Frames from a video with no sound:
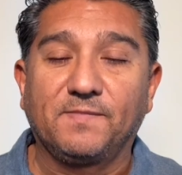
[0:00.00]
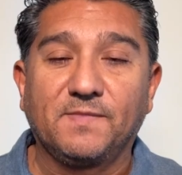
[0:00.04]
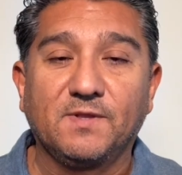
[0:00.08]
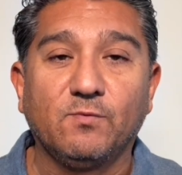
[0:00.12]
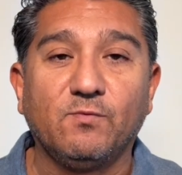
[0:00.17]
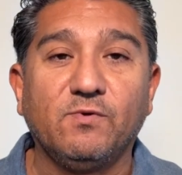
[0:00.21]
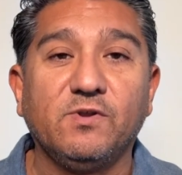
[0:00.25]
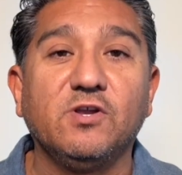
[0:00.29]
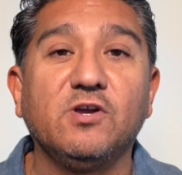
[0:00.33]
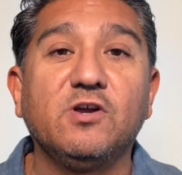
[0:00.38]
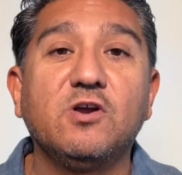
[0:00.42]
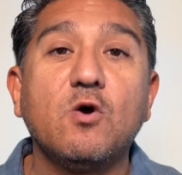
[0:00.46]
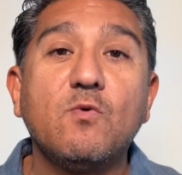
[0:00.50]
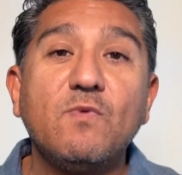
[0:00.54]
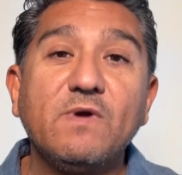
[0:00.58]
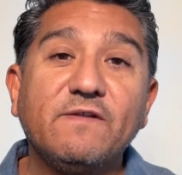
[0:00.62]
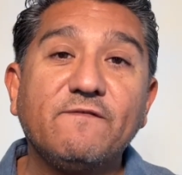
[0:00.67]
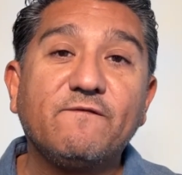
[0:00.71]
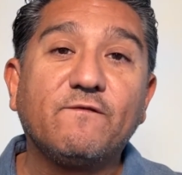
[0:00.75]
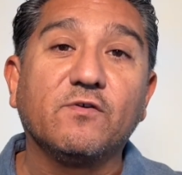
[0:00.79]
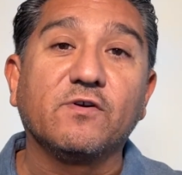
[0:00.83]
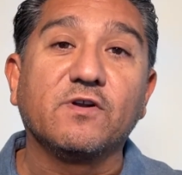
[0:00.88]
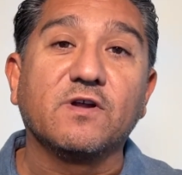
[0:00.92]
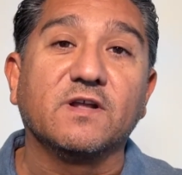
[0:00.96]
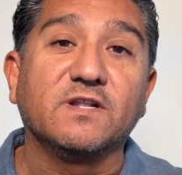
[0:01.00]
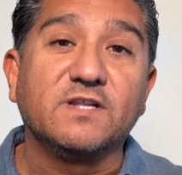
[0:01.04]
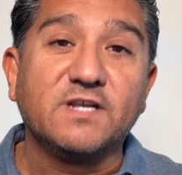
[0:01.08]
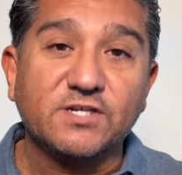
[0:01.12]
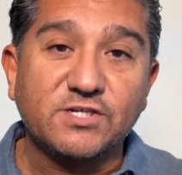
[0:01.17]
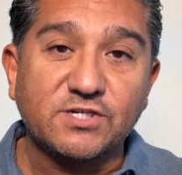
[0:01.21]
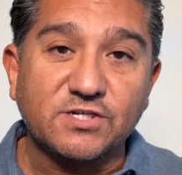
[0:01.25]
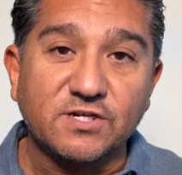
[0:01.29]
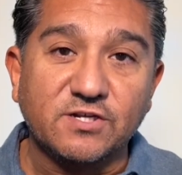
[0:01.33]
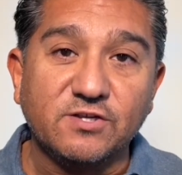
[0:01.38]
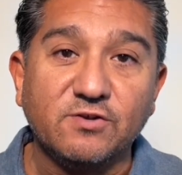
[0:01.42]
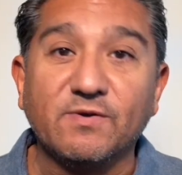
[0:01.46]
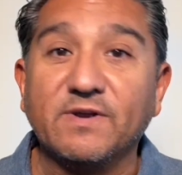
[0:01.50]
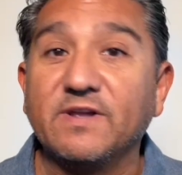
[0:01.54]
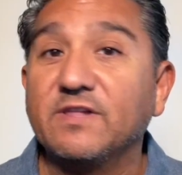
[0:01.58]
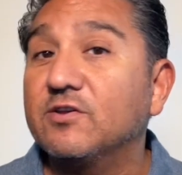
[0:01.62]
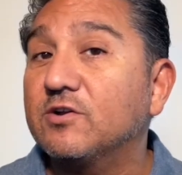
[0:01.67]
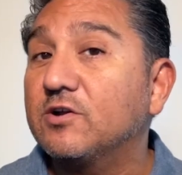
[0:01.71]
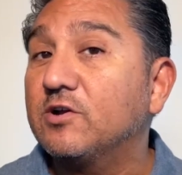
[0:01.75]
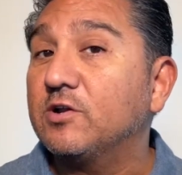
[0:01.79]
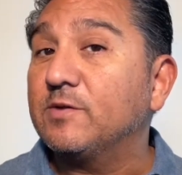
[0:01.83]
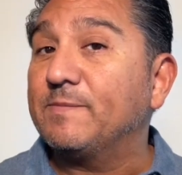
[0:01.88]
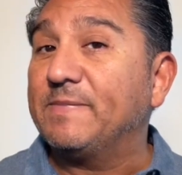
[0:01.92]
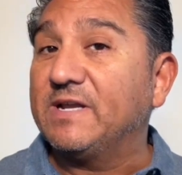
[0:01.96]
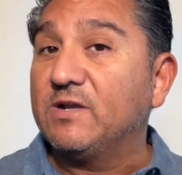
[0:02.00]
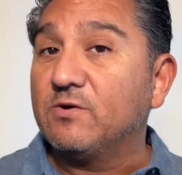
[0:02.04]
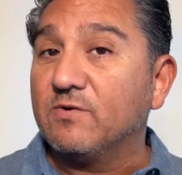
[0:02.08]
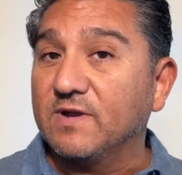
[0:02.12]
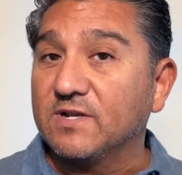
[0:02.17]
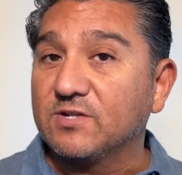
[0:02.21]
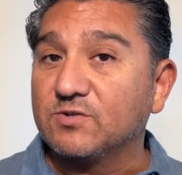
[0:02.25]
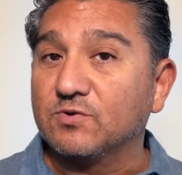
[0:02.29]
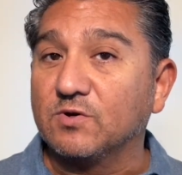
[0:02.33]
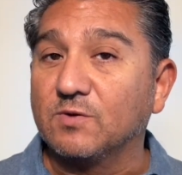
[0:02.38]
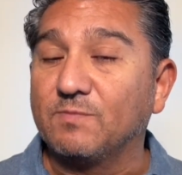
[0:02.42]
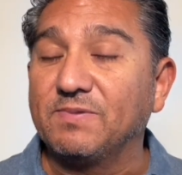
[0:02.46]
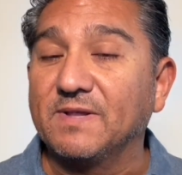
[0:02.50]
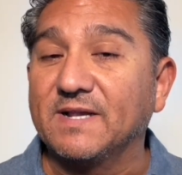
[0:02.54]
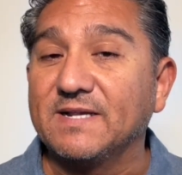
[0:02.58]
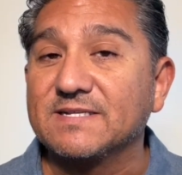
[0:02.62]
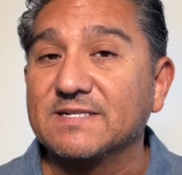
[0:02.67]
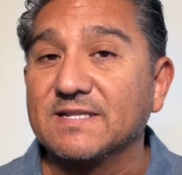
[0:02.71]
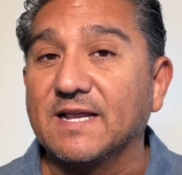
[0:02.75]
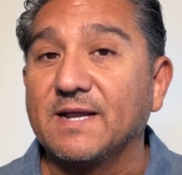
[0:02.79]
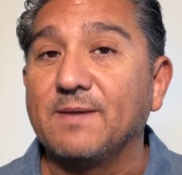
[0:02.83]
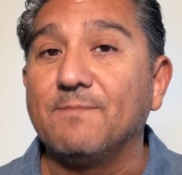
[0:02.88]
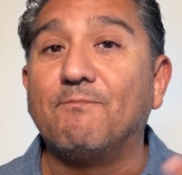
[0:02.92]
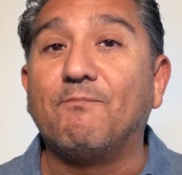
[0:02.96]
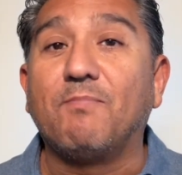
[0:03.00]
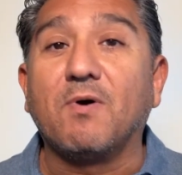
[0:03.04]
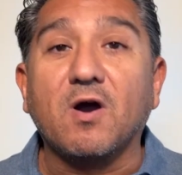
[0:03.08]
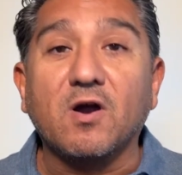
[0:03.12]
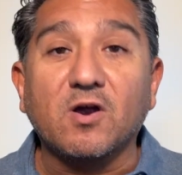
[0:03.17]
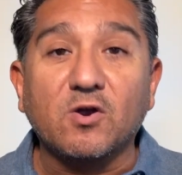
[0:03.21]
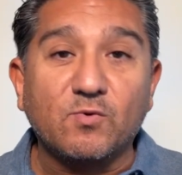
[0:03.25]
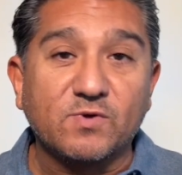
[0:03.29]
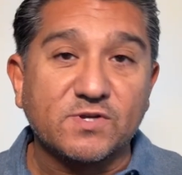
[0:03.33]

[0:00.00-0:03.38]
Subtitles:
When you go in for an audition, you're either going to be going to a place like Bark,